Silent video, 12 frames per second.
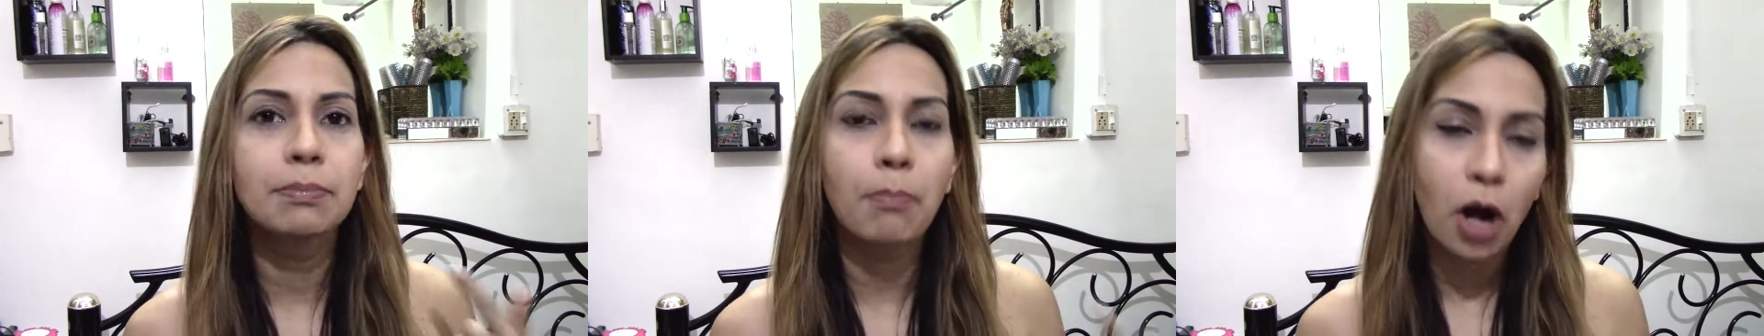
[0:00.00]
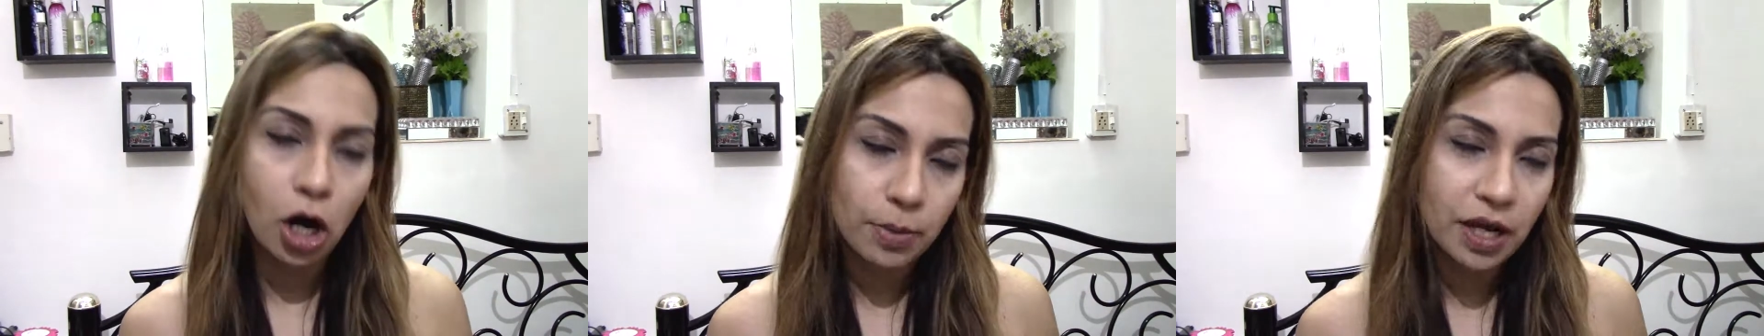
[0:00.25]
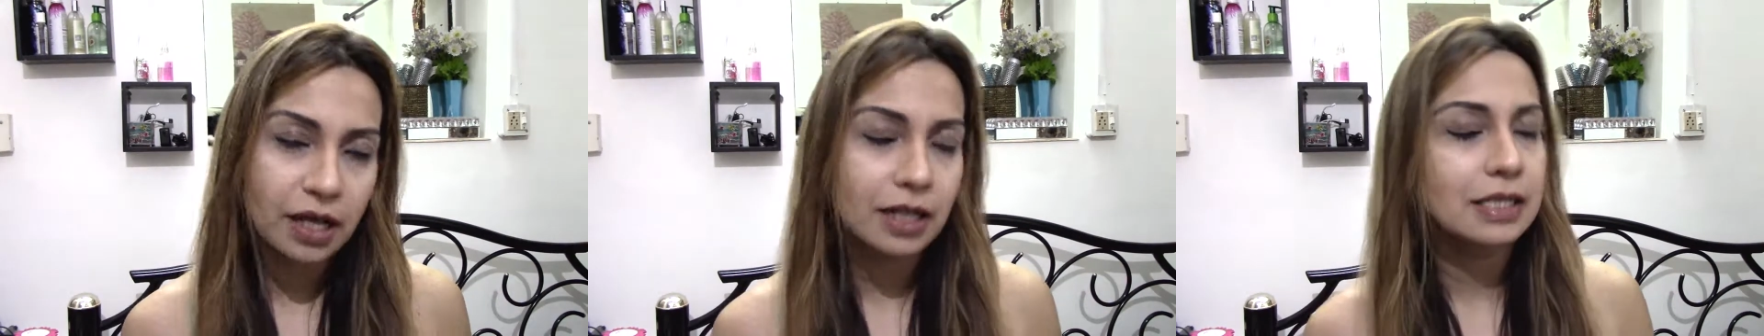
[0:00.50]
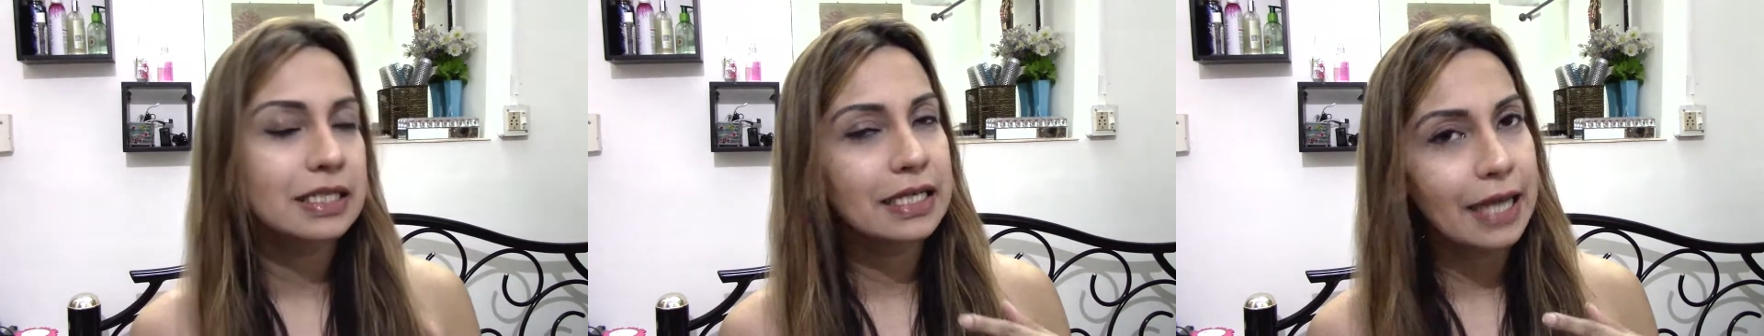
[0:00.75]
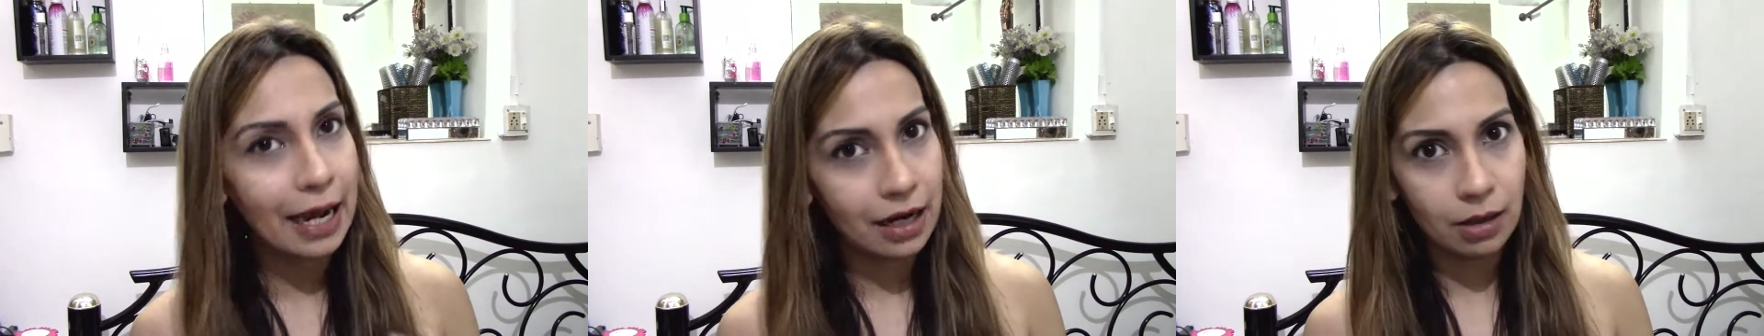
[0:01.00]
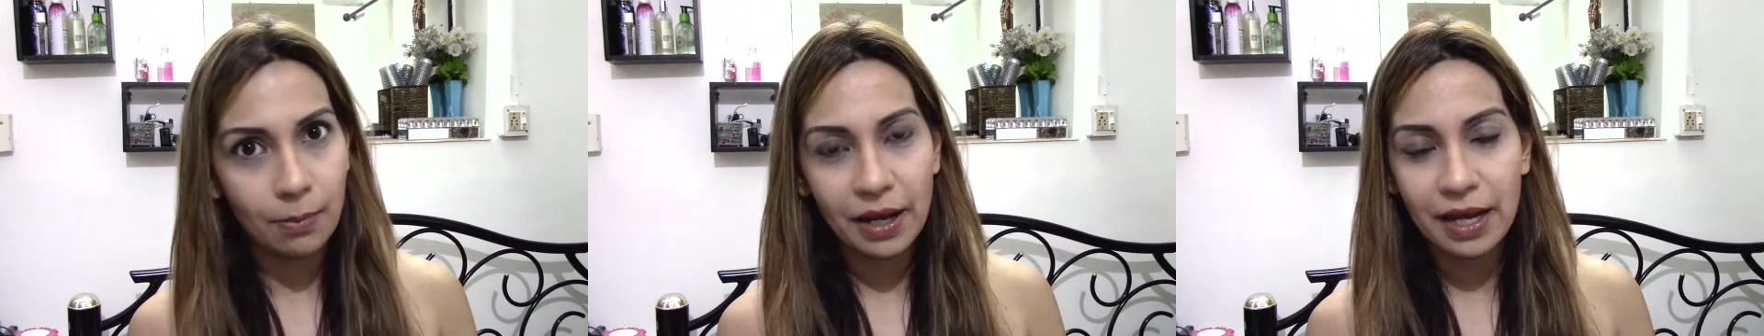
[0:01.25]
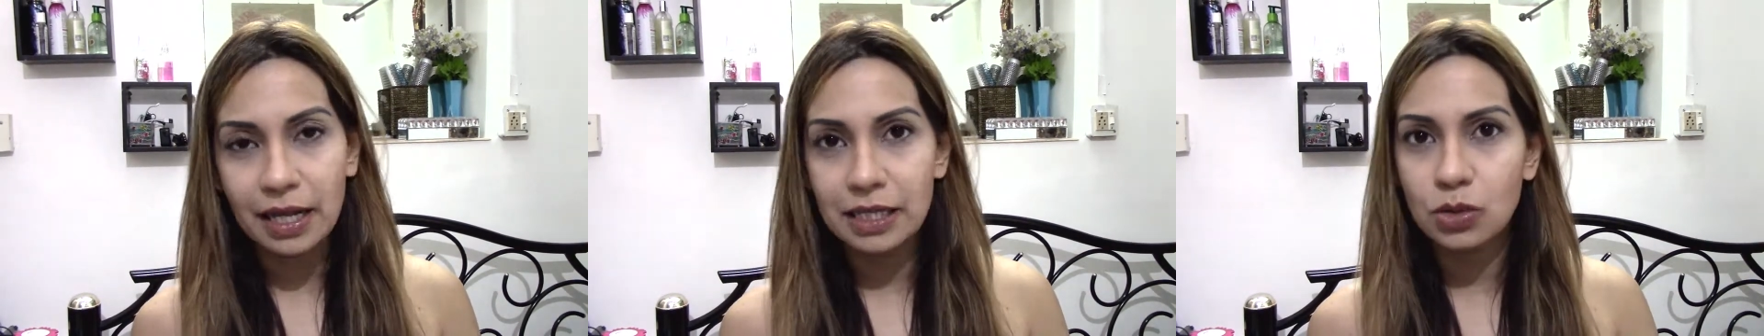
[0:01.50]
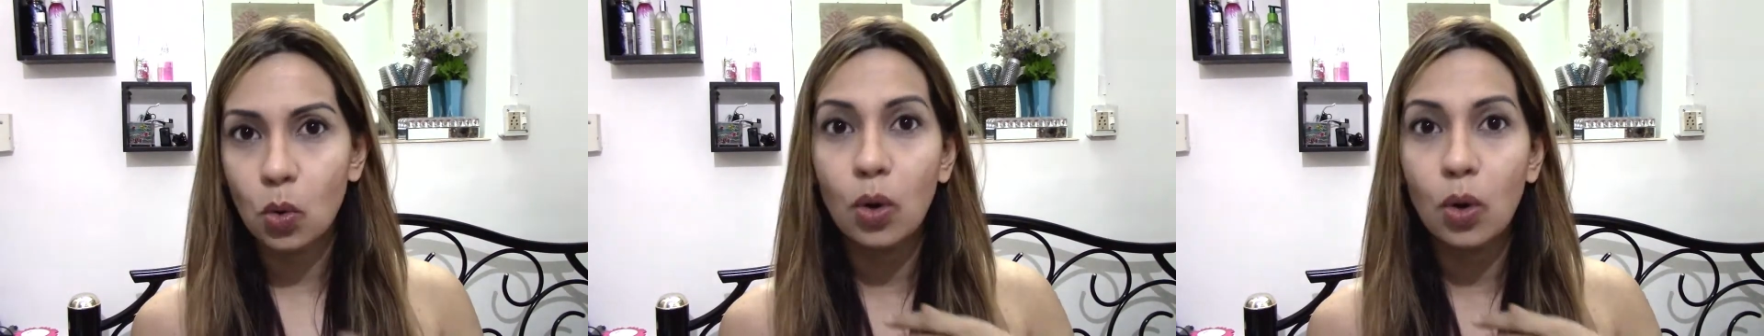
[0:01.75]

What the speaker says: barbells, kettlebells,